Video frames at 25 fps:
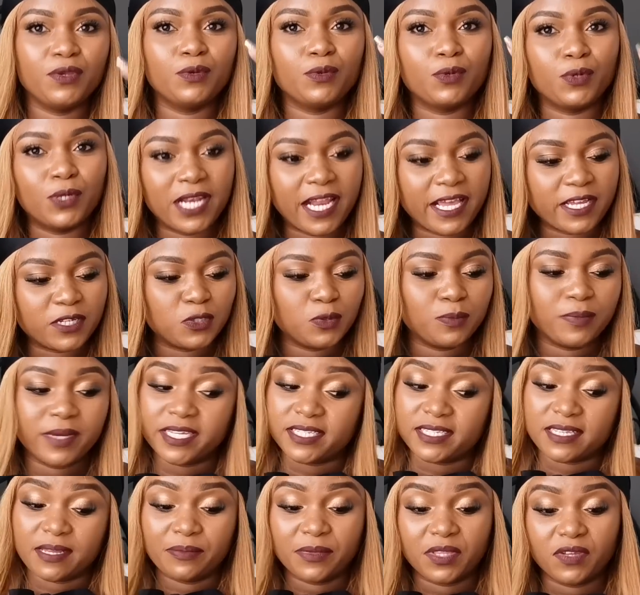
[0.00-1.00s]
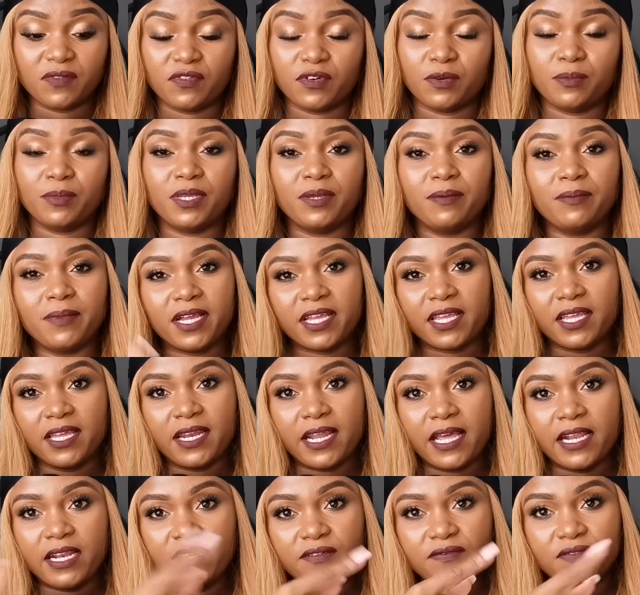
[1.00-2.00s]
you'd like to buy something from him,
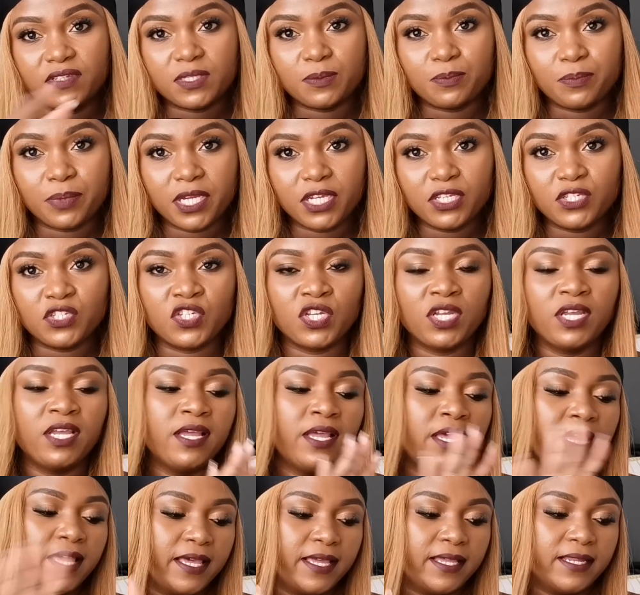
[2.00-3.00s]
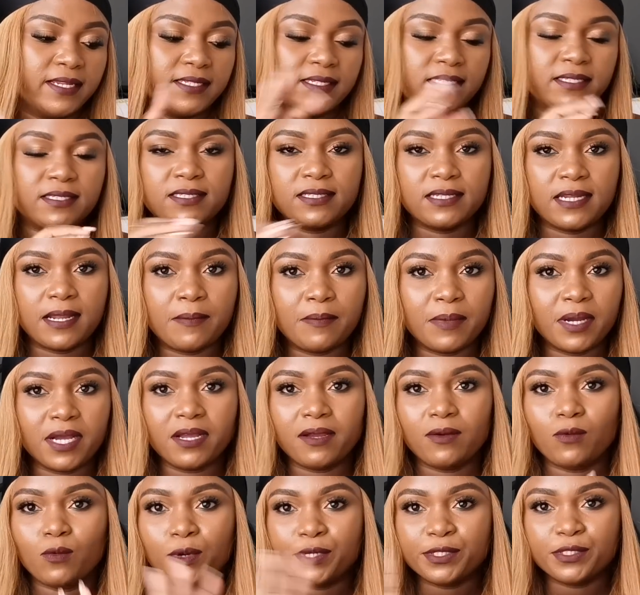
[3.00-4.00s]
again, I'll leave his page and his
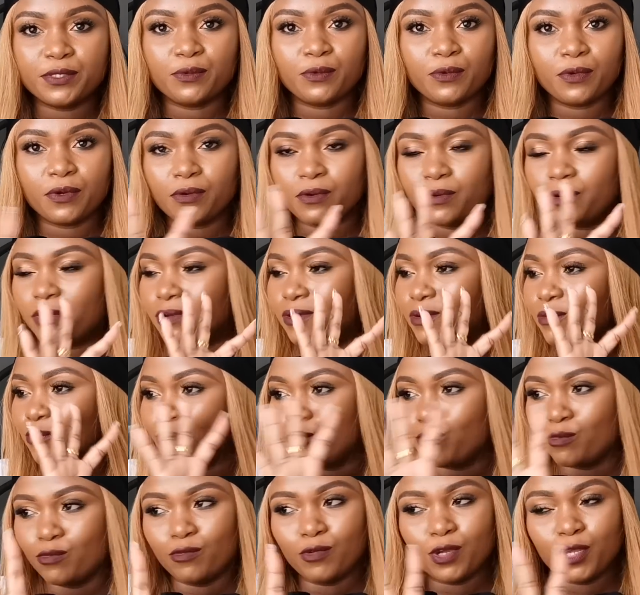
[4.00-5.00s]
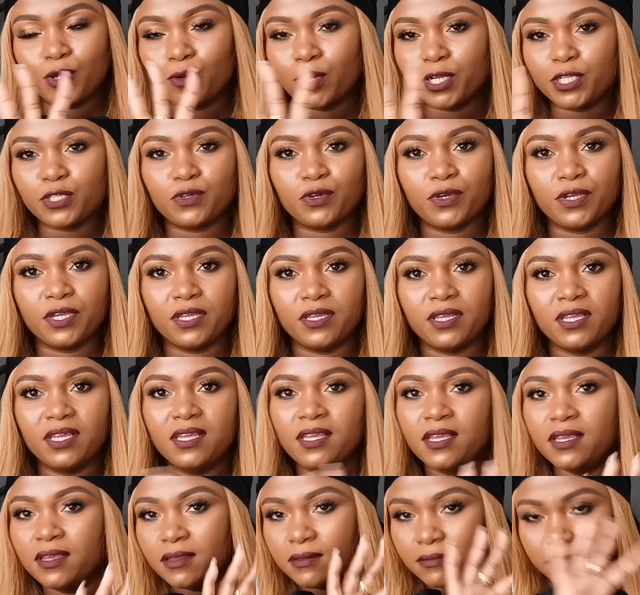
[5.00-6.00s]
number. One, ukiwatoi,
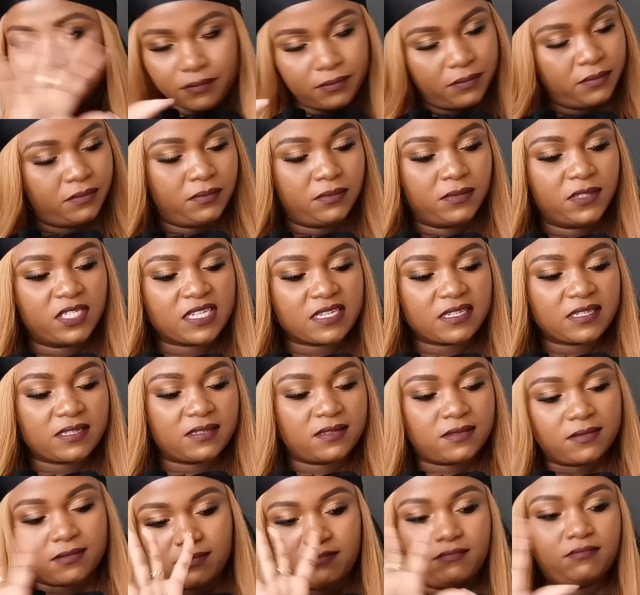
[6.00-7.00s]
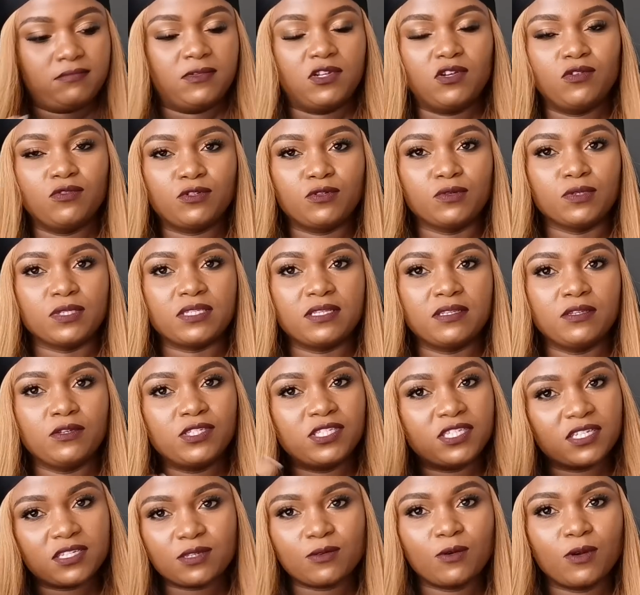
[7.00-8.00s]
just go to his,
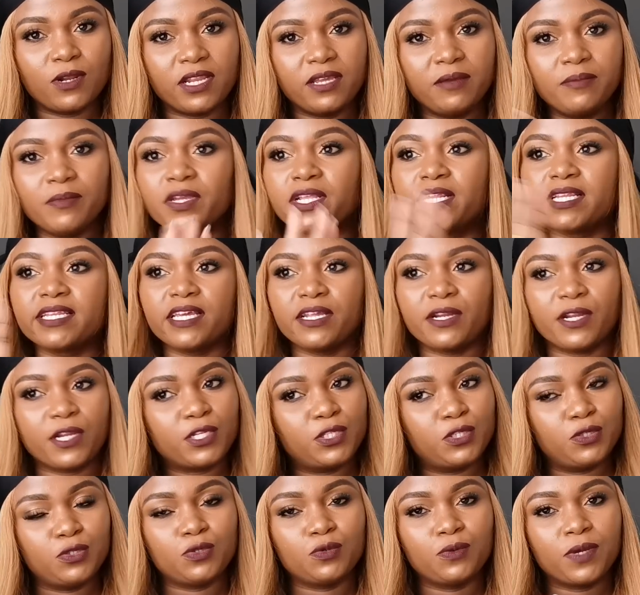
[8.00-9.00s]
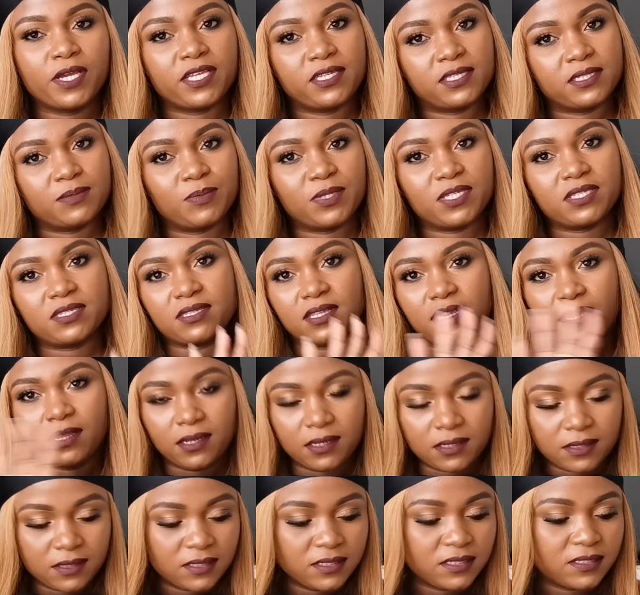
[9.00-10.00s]
you just call him, he'll direct you to where he's based,
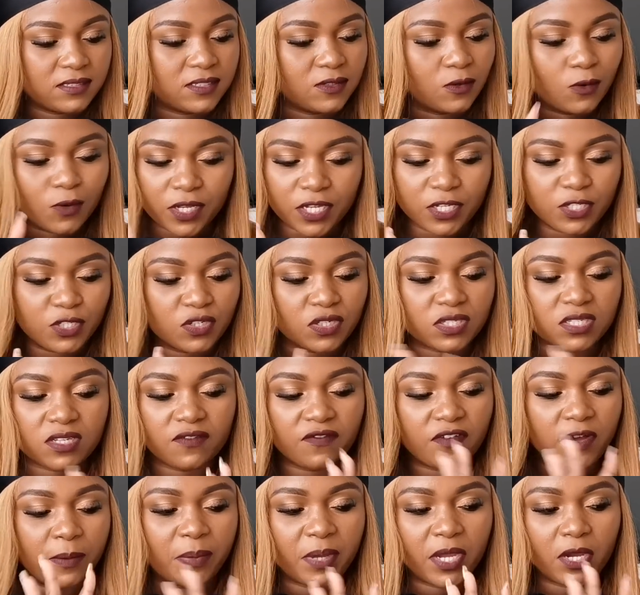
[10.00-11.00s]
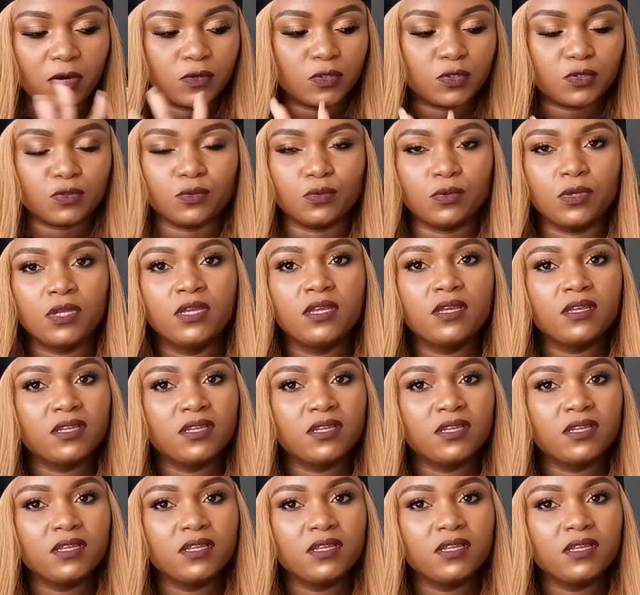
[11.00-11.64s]
and go get yourself a pair or two.